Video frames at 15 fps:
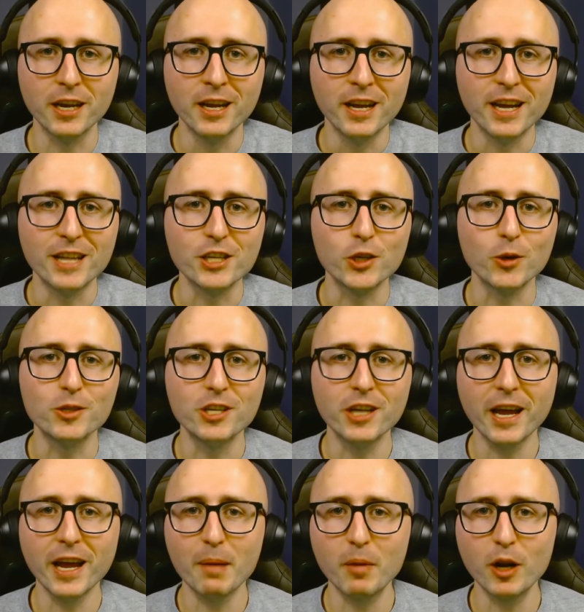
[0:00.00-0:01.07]
And so today
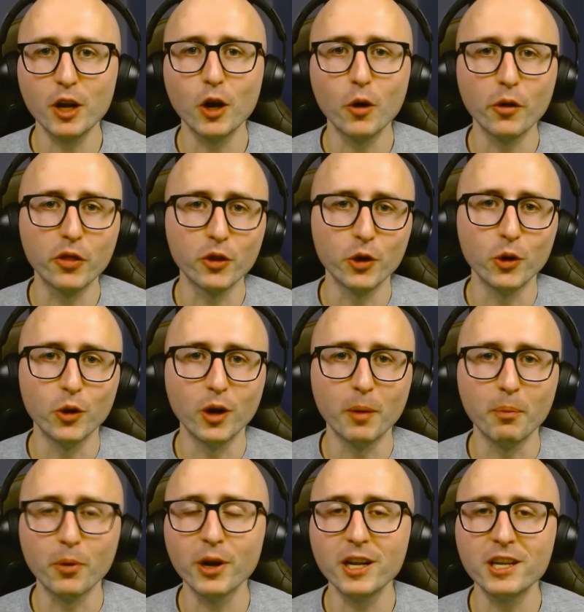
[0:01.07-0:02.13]
I'm going to go through a
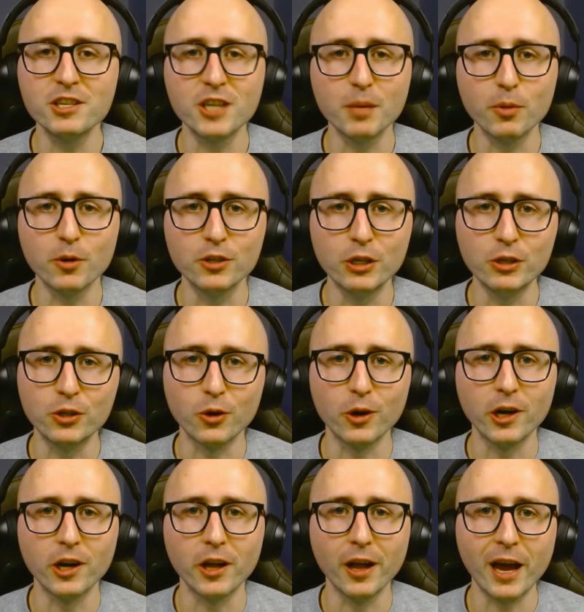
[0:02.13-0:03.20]
pretty simple
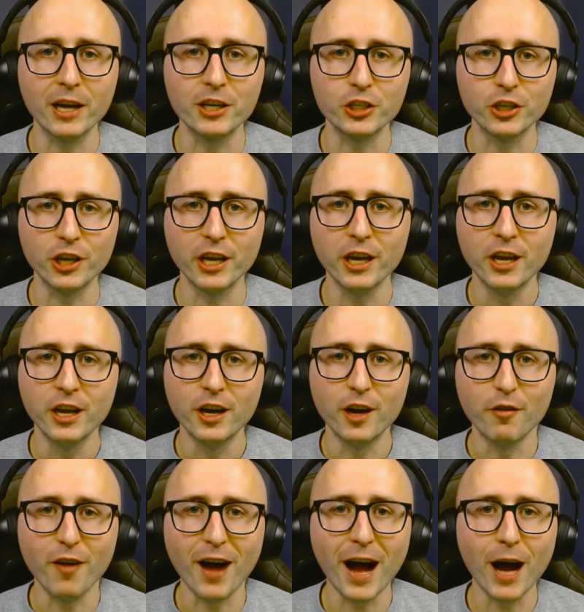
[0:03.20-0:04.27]
tutorial, actually, of
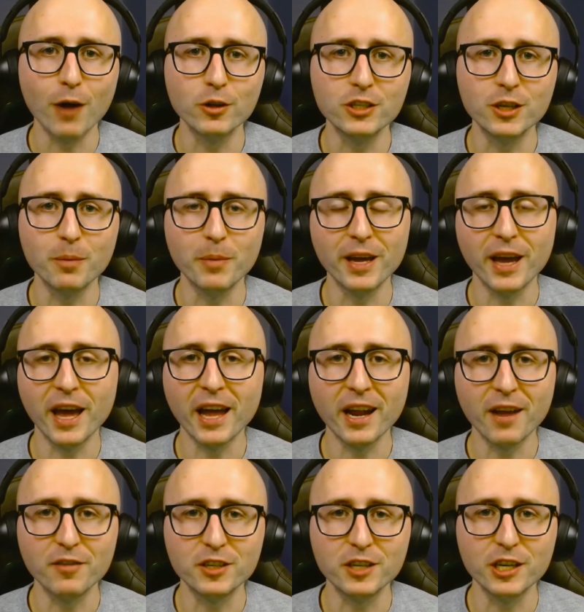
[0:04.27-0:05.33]
how to mint
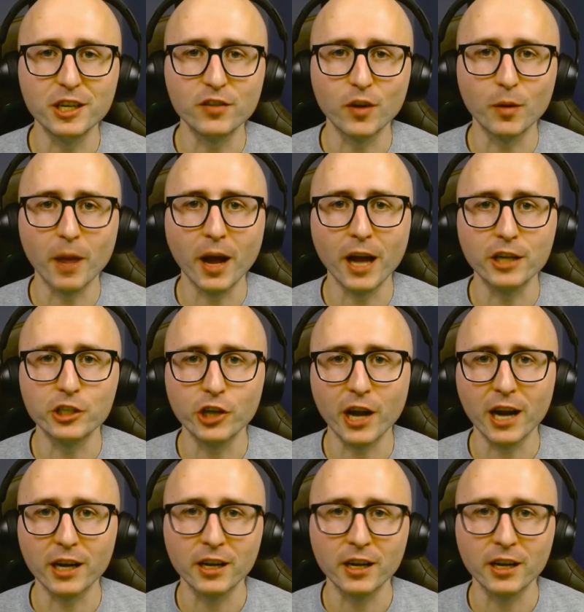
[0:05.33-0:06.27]
NFTs from contract.